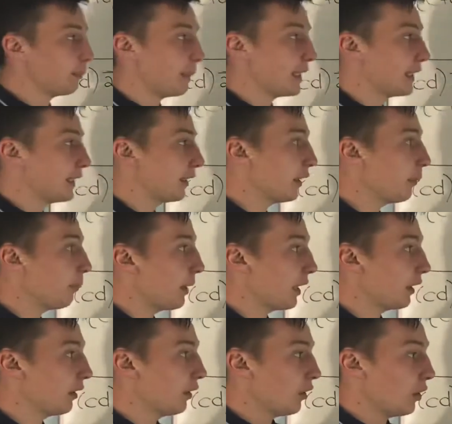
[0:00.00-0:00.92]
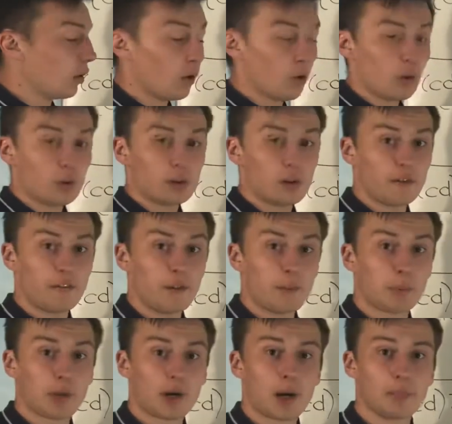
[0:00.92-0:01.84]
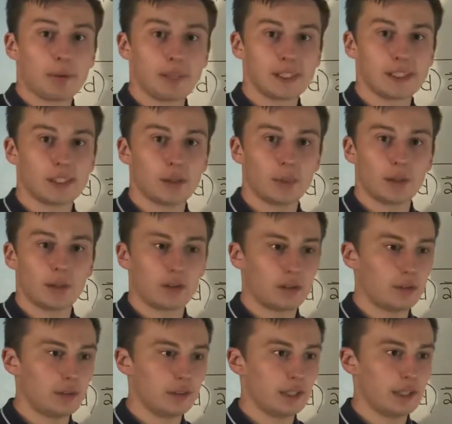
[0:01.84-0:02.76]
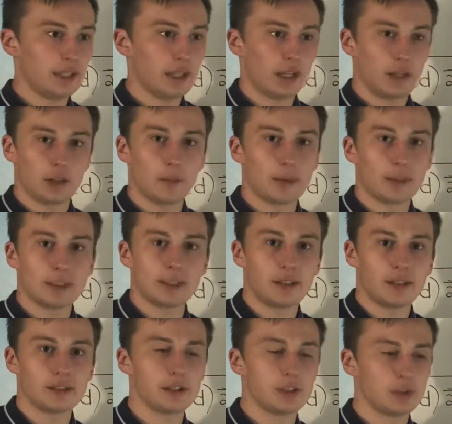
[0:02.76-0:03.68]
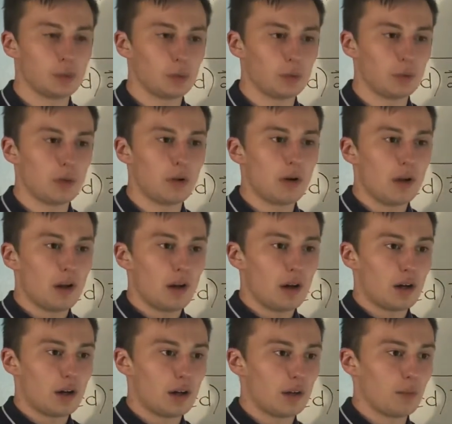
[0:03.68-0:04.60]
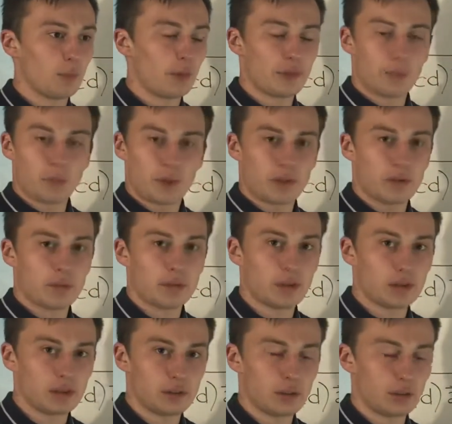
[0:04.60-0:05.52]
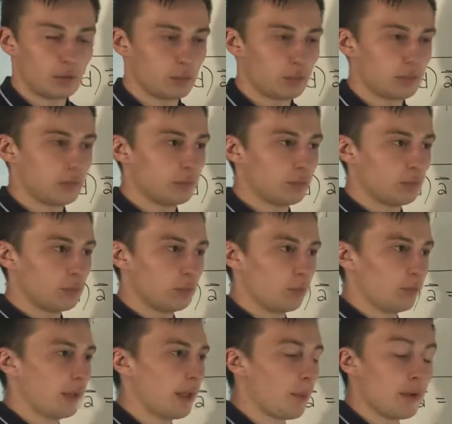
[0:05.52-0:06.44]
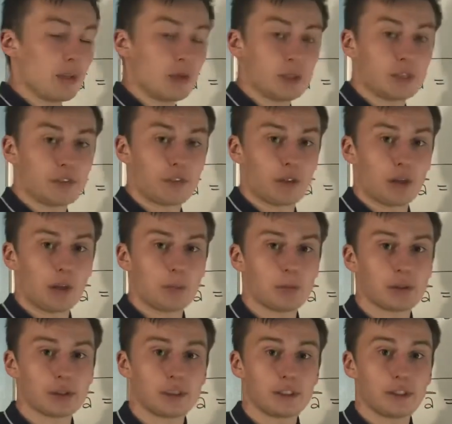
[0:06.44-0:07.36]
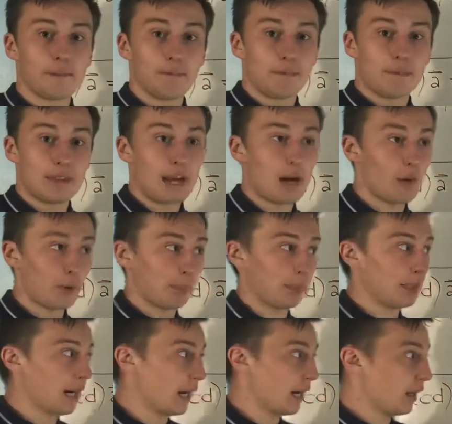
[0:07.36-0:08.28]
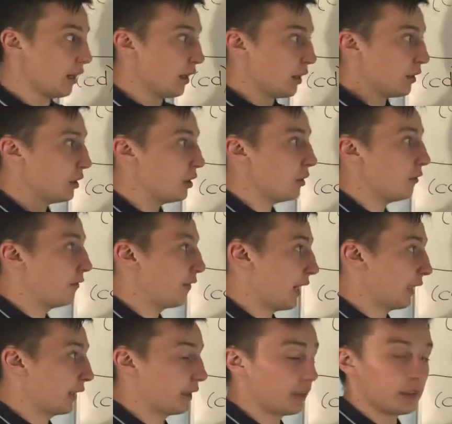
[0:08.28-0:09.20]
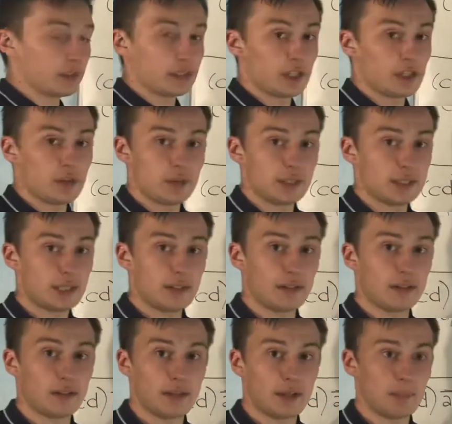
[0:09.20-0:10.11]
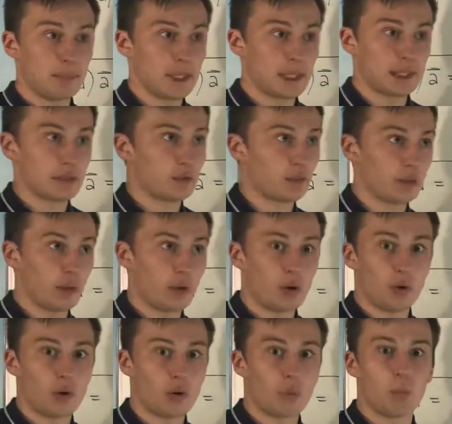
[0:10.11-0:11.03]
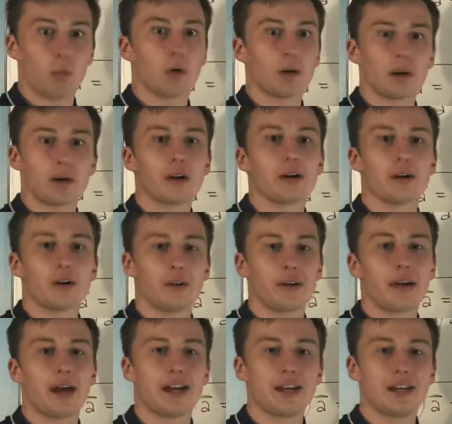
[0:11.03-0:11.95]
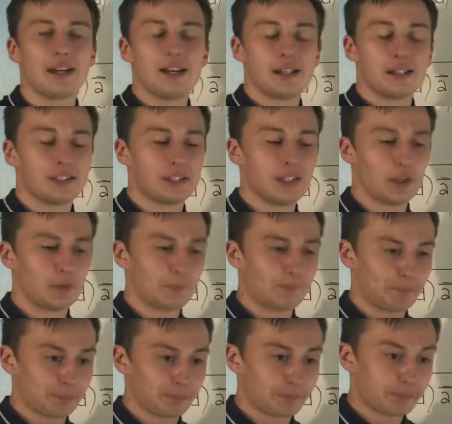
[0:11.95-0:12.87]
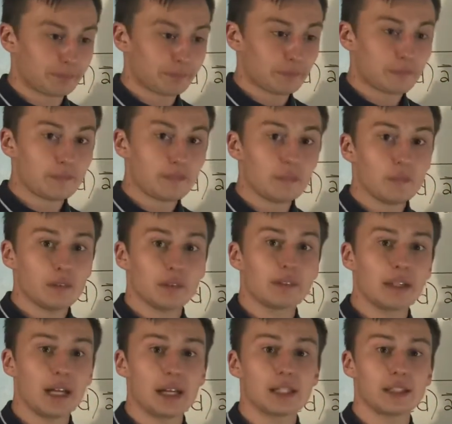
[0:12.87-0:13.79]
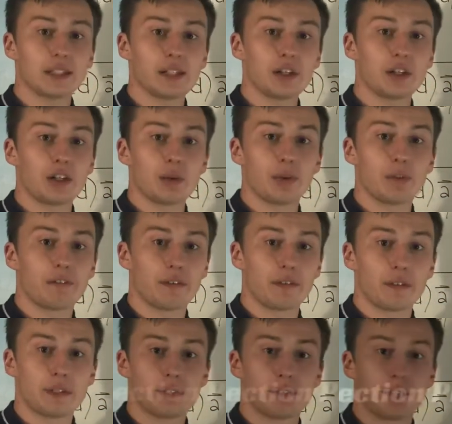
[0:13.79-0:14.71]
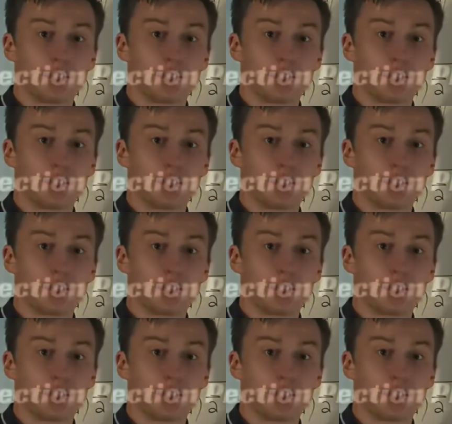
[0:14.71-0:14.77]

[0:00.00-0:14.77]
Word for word: basically been all of the properties that we learned in elementary school uh, with, with uh, you know, that we used for numbers now applied to vectors. And you see that they basically all work, okay? So that is going to do it for this